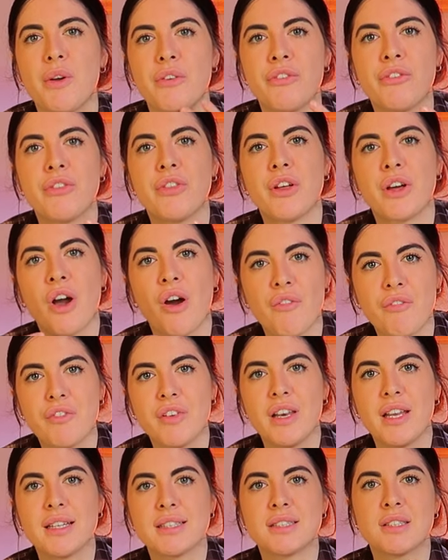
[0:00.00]
with the
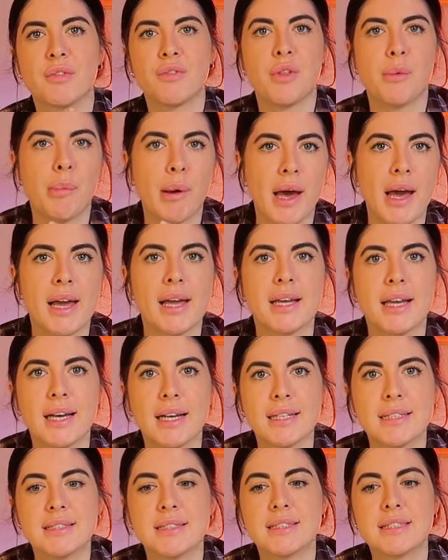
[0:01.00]
comfiness of the bag
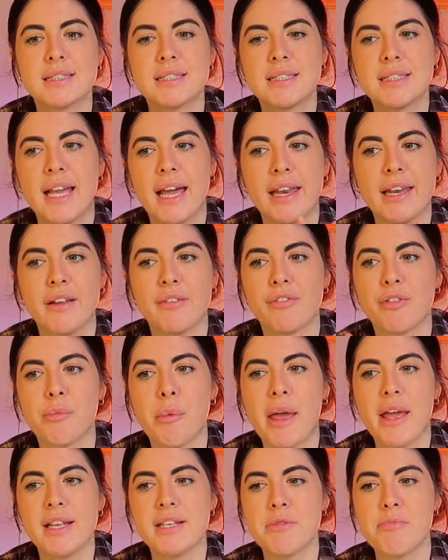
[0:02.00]
and getting it from
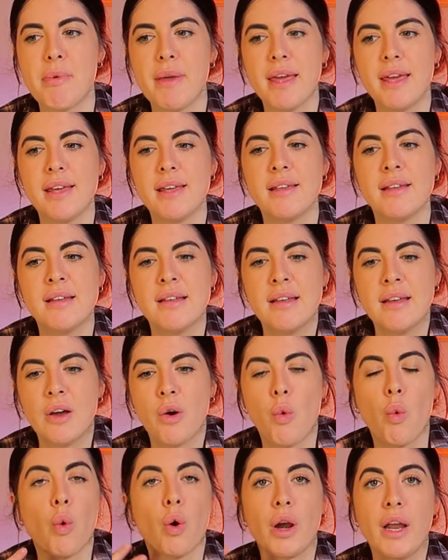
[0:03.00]
A to B
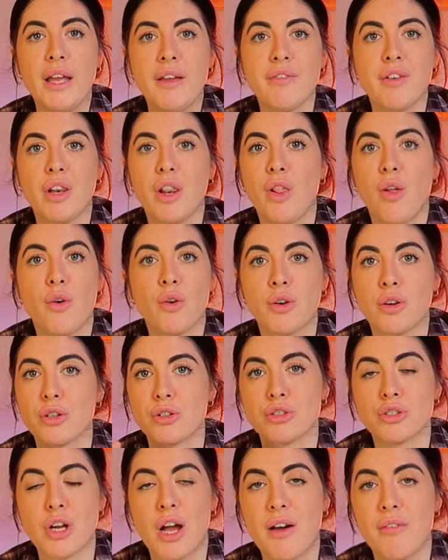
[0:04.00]
or even longer
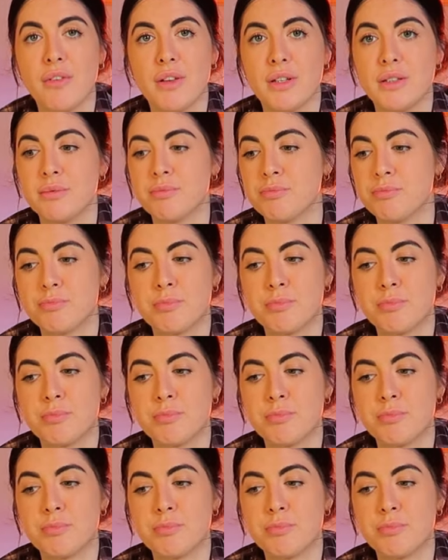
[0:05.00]
traveling